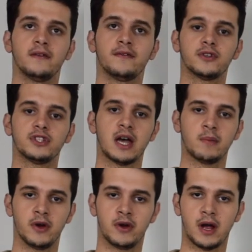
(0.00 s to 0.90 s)
For
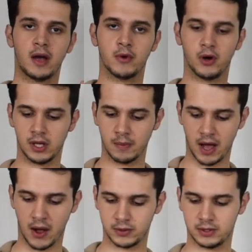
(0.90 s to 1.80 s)
summer, I'm all
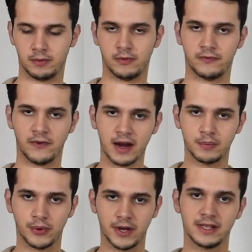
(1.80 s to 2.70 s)
about fun
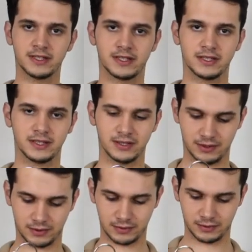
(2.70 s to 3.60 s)
prints,
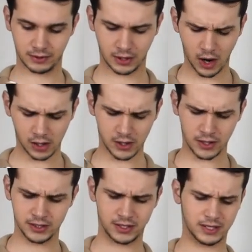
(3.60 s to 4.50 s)

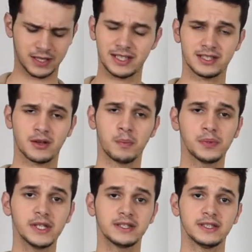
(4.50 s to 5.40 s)
colors, and just
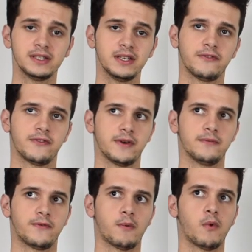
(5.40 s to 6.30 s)
completely
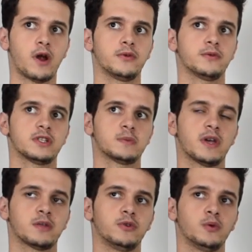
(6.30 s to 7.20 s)
different from what you would
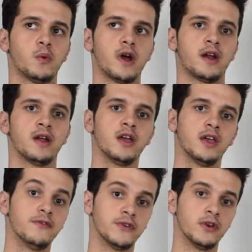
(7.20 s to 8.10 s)
expect me to wear
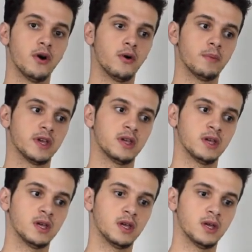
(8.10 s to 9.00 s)
if you know me,
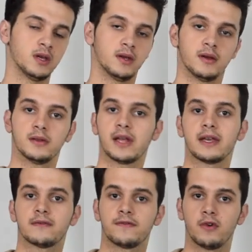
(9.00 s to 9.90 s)

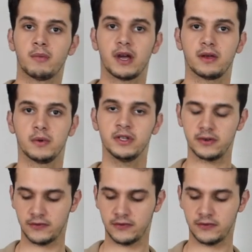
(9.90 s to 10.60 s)
like for my winter